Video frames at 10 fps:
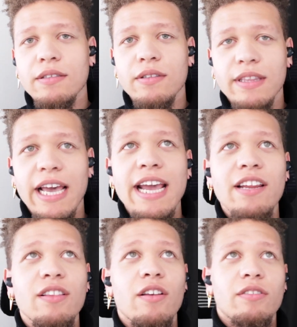
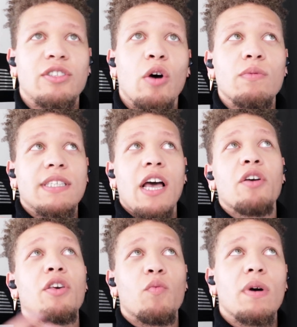They don't tell
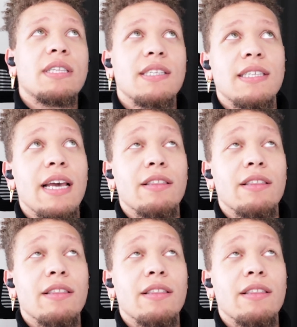you what to say.